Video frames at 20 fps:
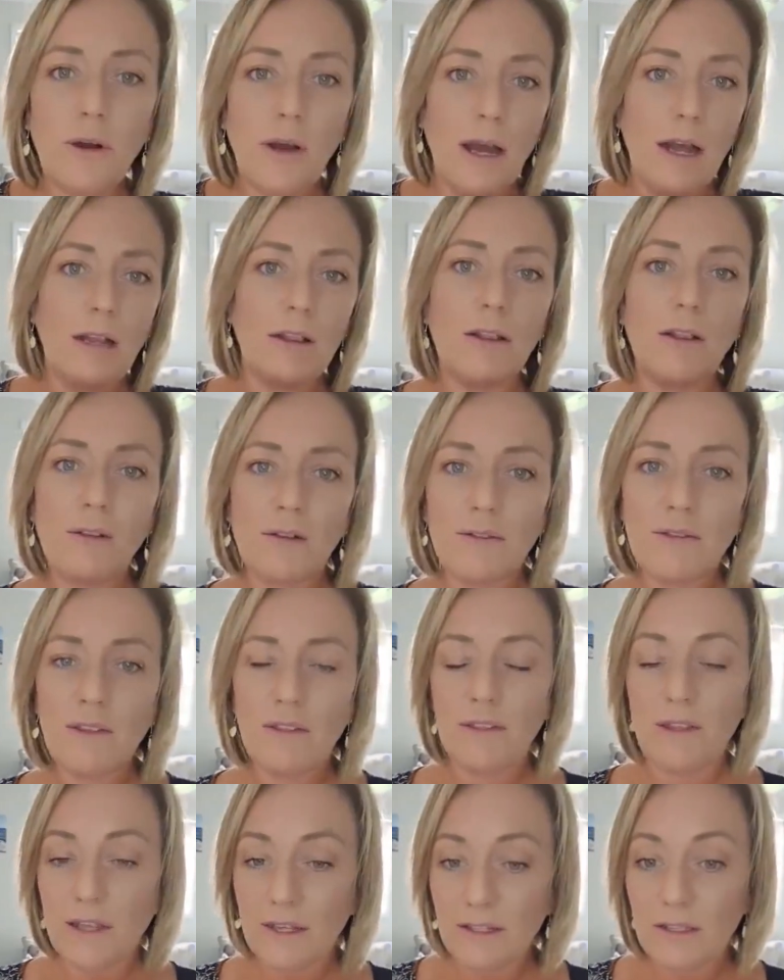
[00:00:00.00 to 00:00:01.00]
a lot of the
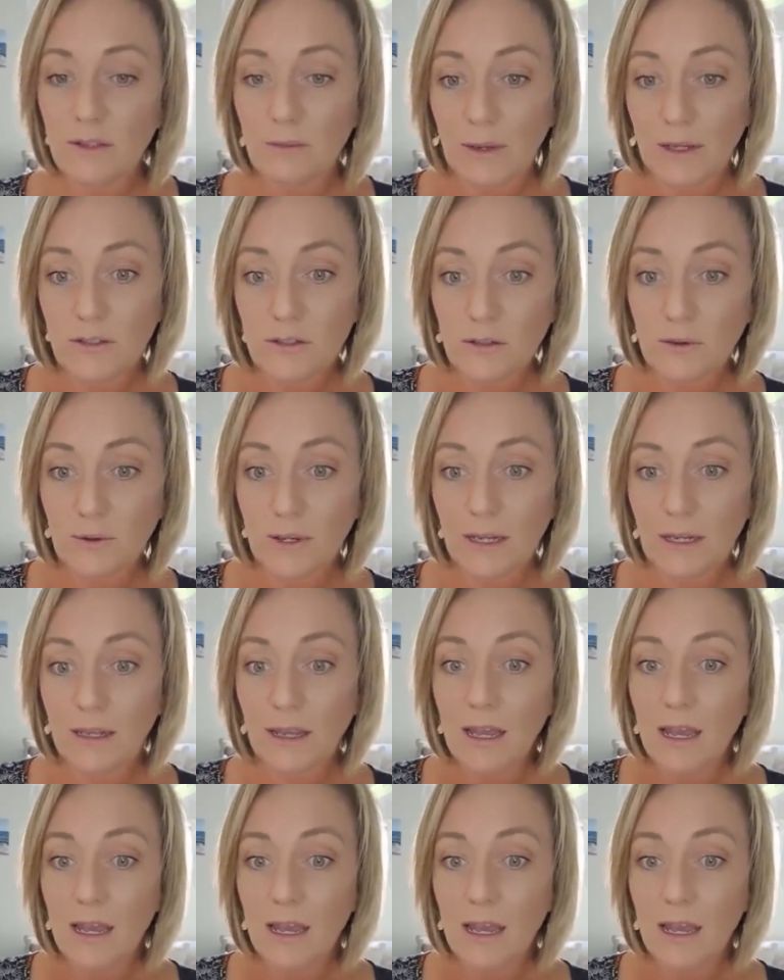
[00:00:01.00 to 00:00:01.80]
things that we're doing.